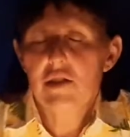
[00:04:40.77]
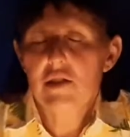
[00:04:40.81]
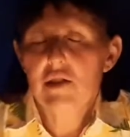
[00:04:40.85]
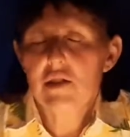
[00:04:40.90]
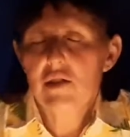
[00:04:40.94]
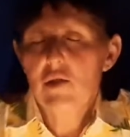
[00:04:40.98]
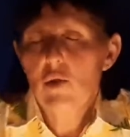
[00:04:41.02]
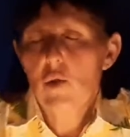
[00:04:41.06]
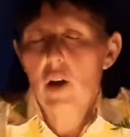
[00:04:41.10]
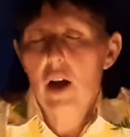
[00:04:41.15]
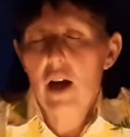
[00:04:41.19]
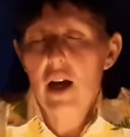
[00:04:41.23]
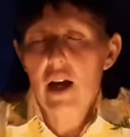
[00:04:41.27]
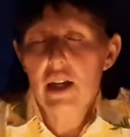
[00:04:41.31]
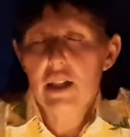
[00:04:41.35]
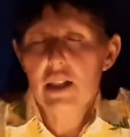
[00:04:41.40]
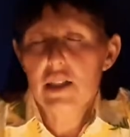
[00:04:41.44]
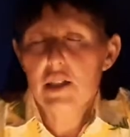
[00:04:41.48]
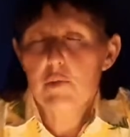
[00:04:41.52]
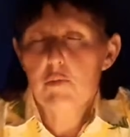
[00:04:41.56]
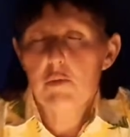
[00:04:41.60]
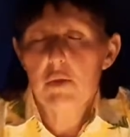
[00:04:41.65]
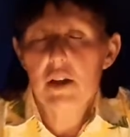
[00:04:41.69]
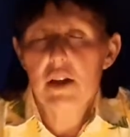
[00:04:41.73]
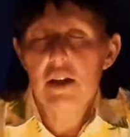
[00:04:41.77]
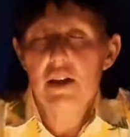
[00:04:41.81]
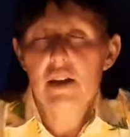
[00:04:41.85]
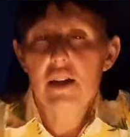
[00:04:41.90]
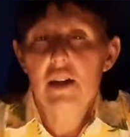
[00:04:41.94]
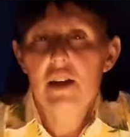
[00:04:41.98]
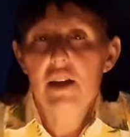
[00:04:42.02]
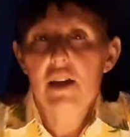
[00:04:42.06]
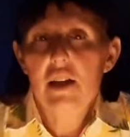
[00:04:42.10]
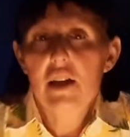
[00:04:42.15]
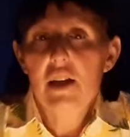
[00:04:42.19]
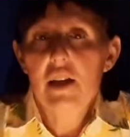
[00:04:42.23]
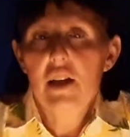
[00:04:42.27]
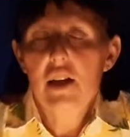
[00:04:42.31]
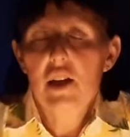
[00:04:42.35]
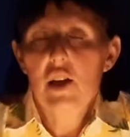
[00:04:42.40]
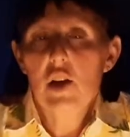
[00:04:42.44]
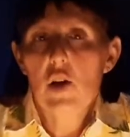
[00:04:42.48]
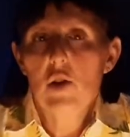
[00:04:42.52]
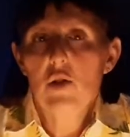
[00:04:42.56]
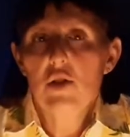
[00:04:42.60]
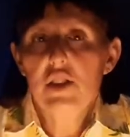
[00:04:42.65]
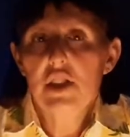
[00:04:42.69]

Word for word: to grasp, but you know,